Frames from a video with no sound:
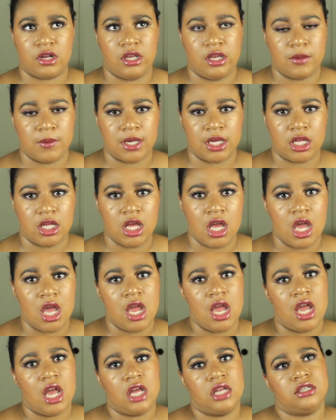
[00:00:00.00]
her email
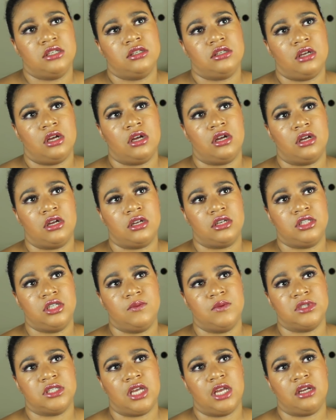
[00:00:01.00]
and
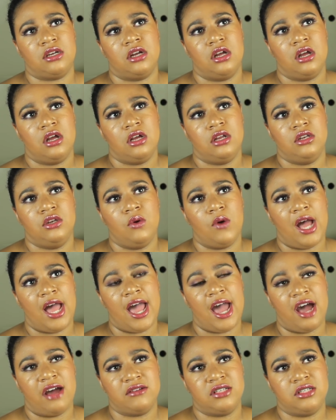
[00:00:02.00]
she was like, do I
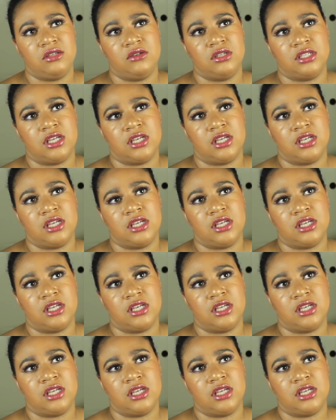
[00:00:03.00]
have to?